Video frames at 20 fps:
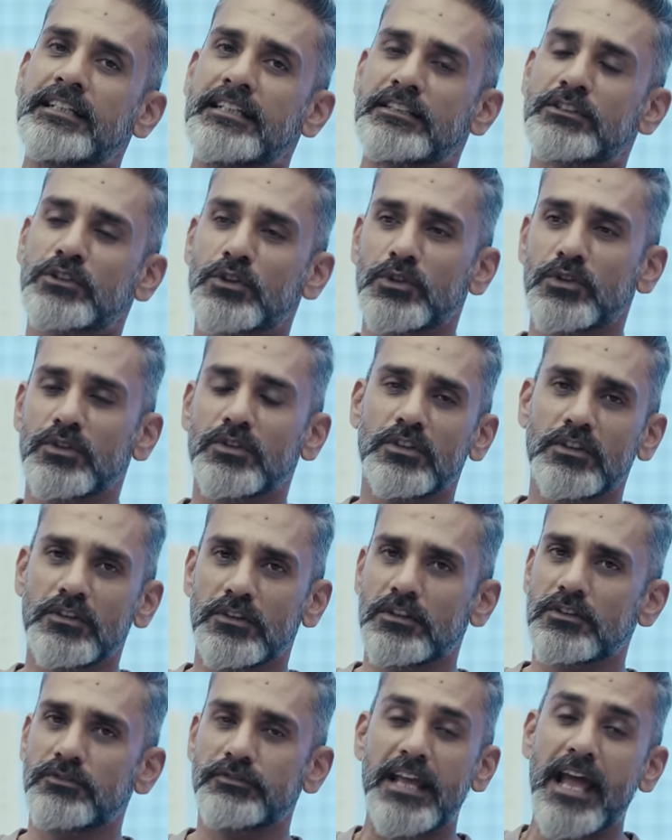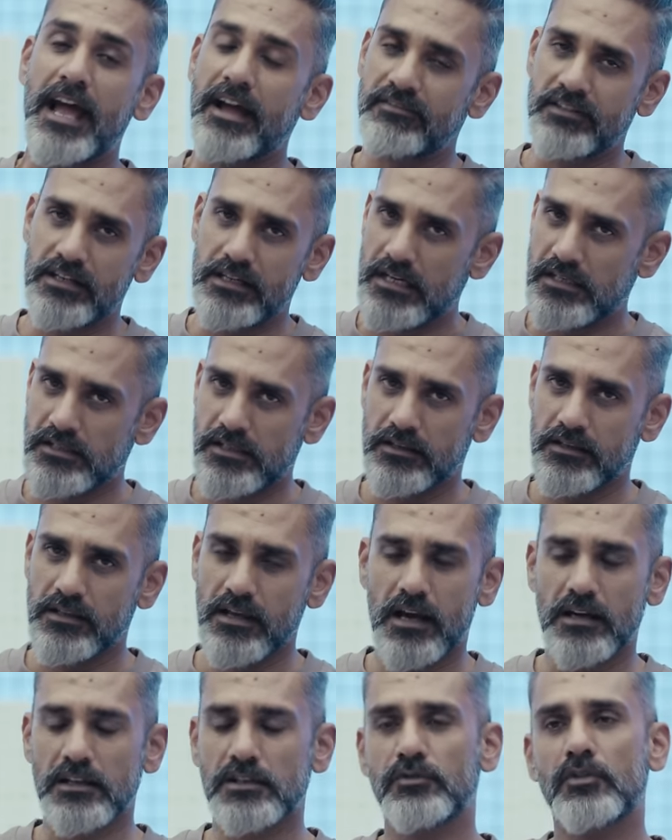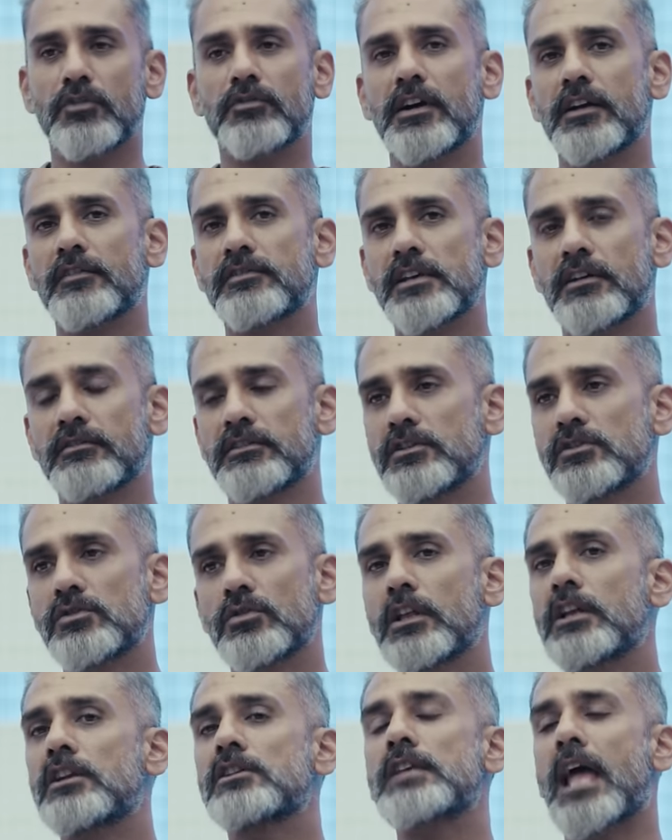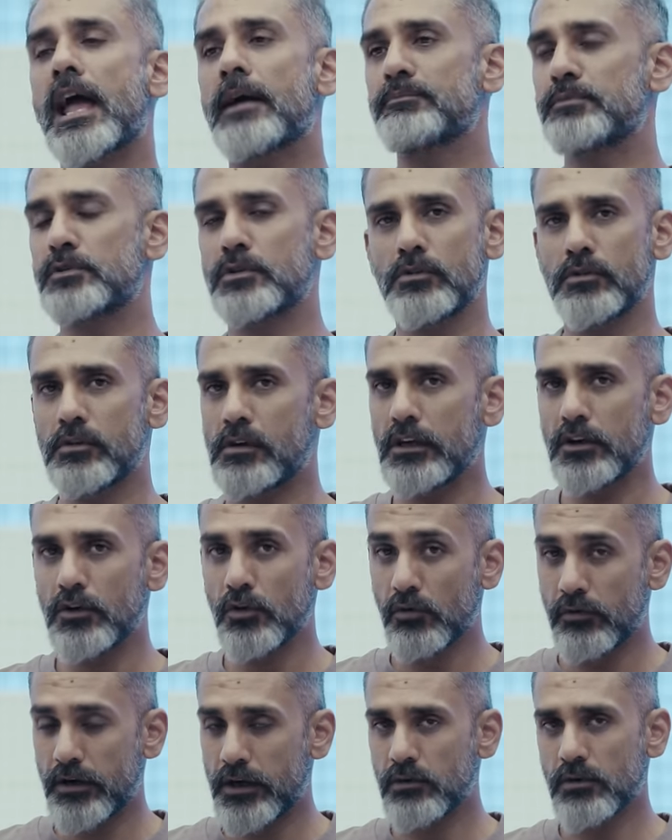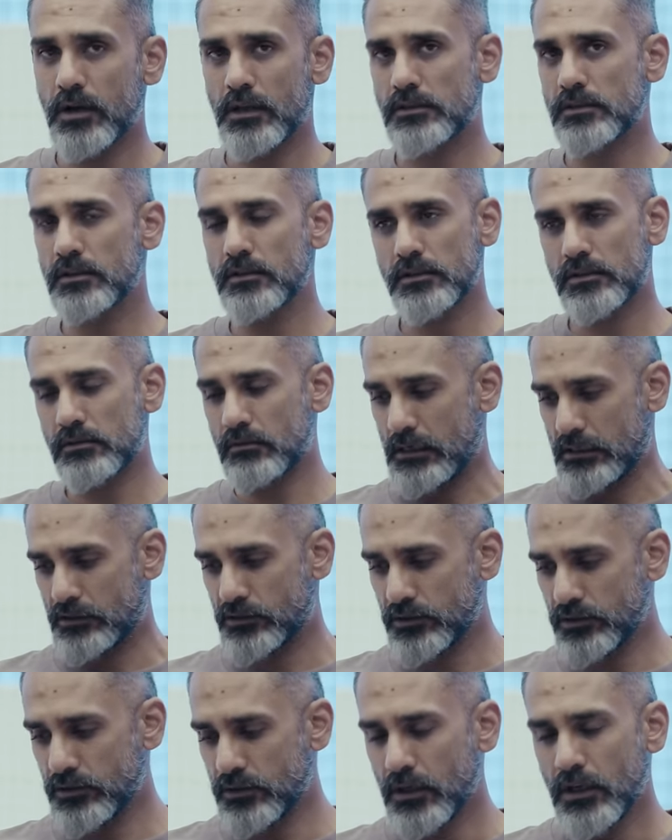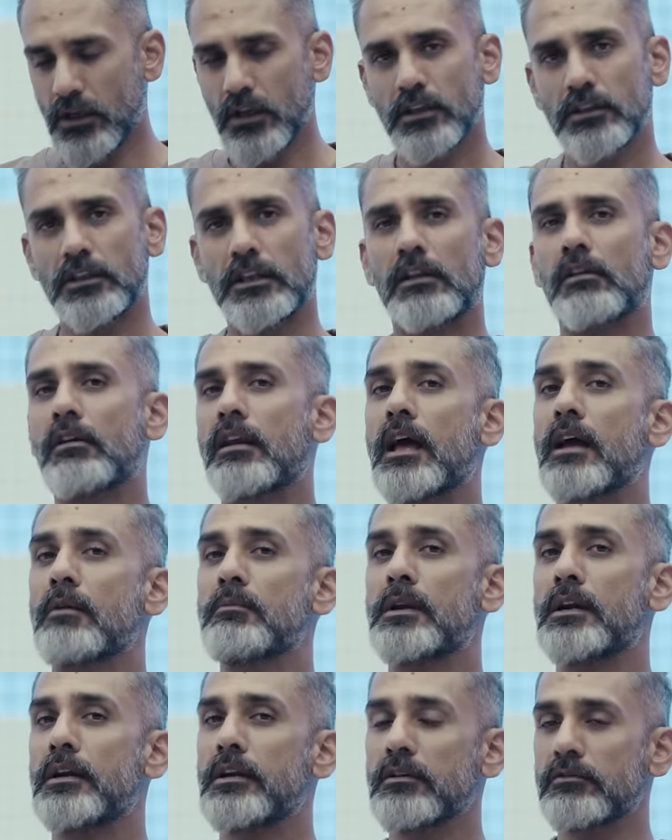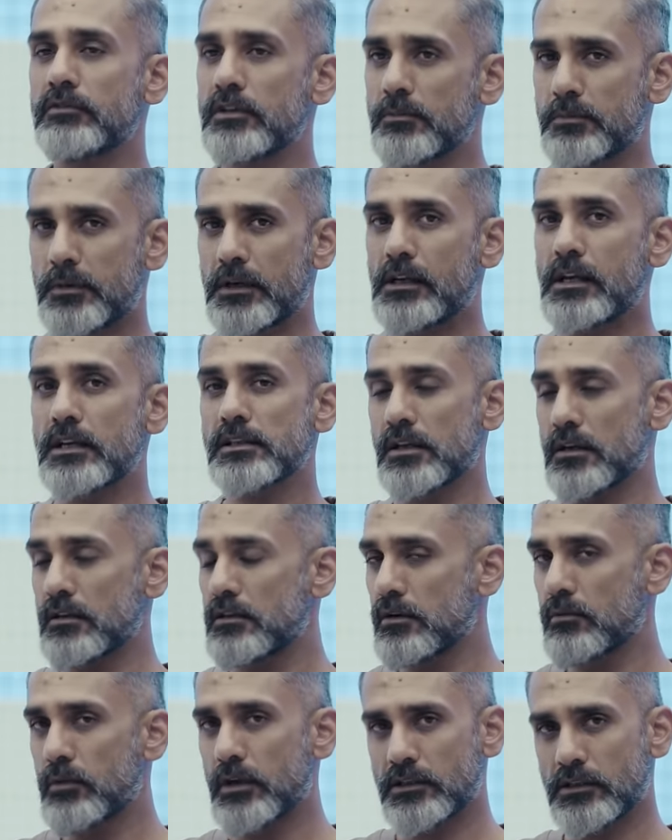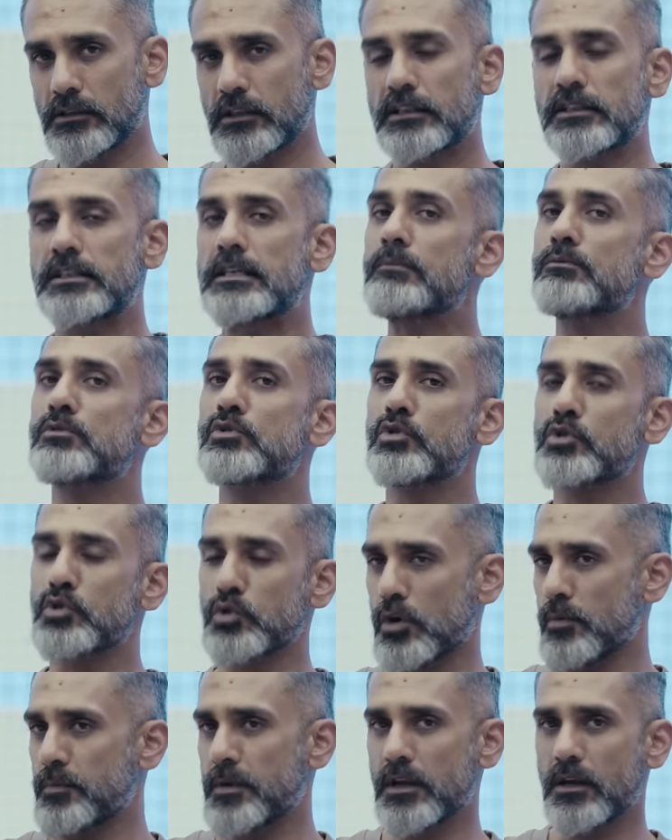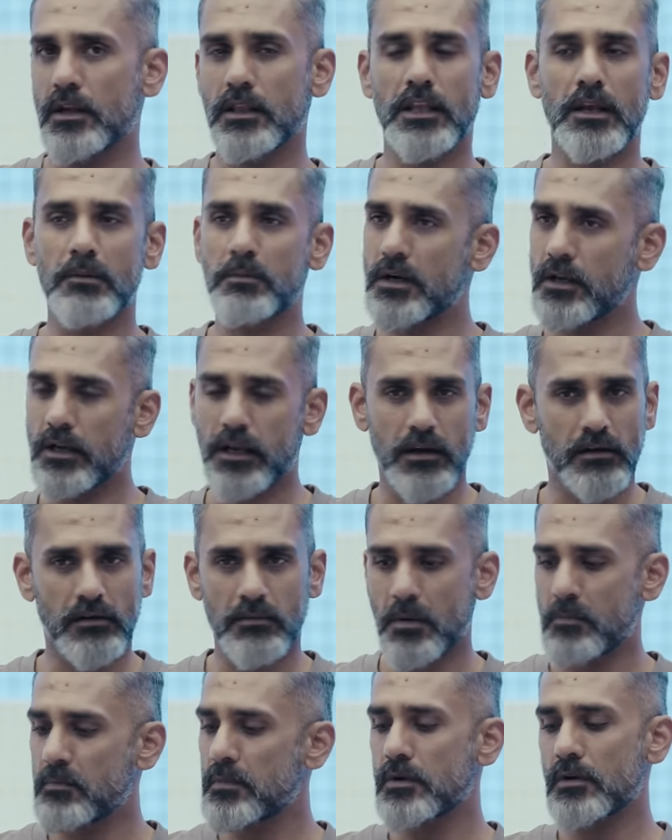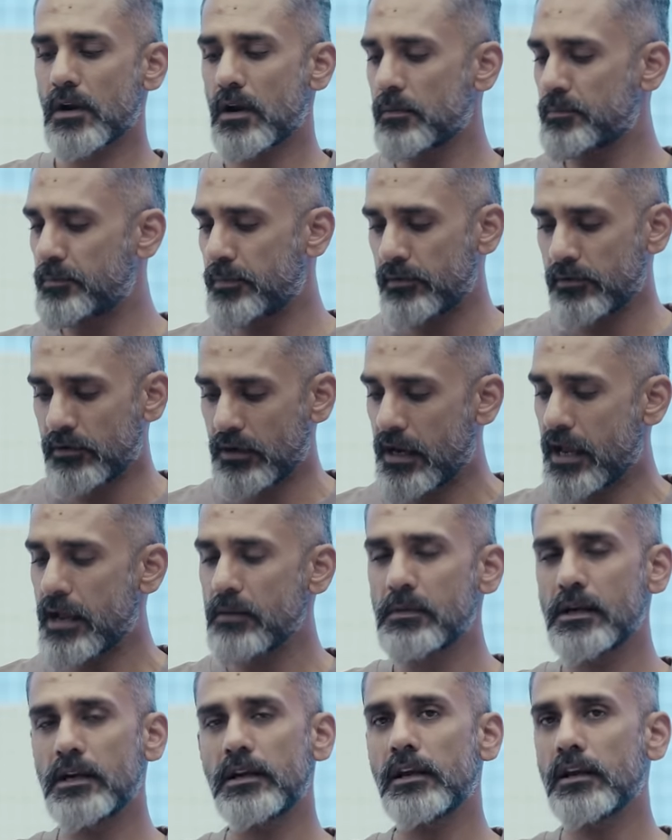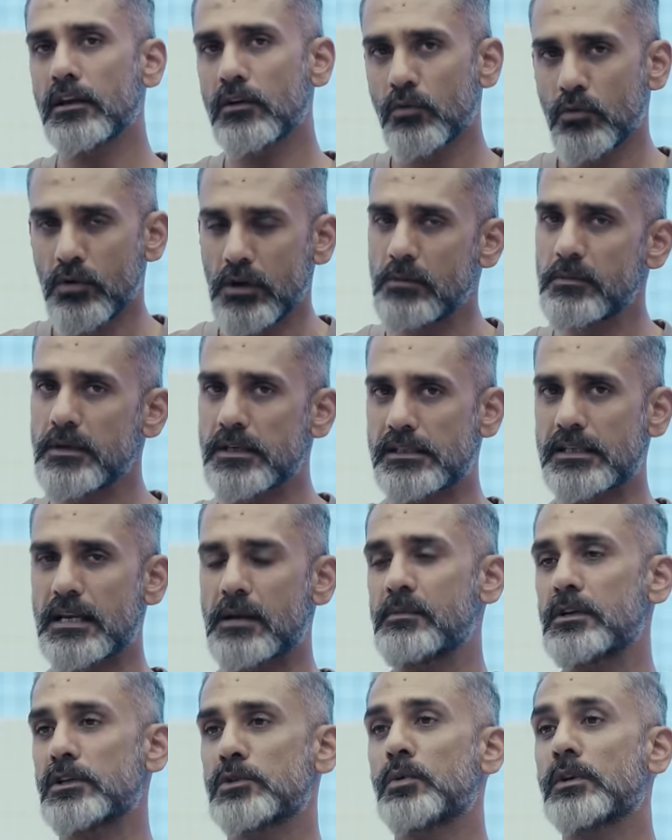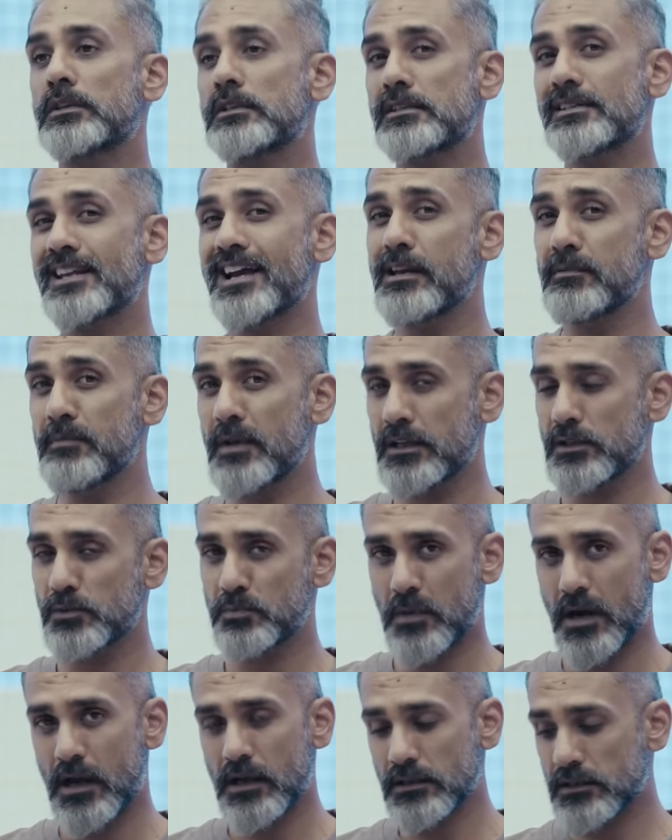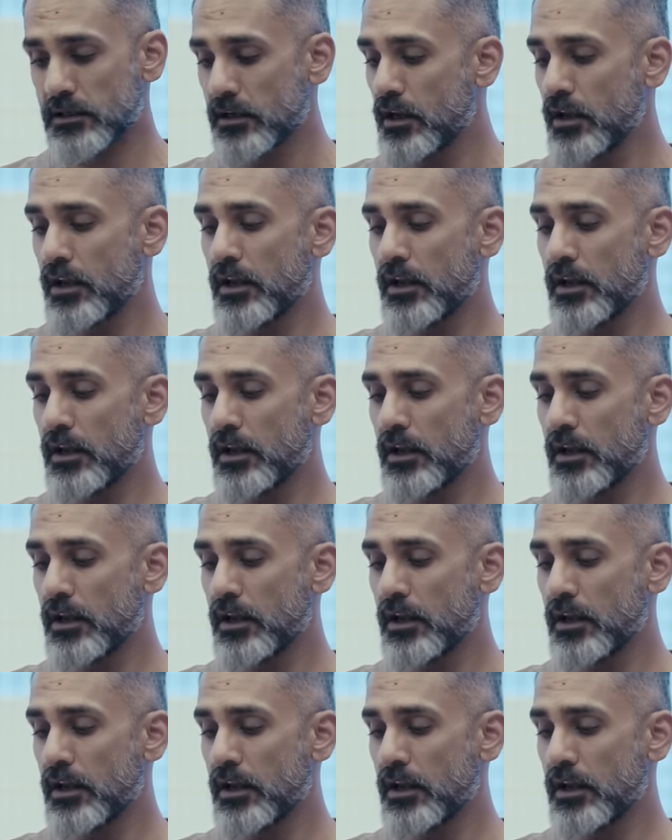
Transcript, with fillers: So uh, we haven't tested the RS457, so there is absolutely no way to answer this question. The reliability of the Aprilia is another question that seems to show up here and there, but again, remember, reliability can only be established once time has passed.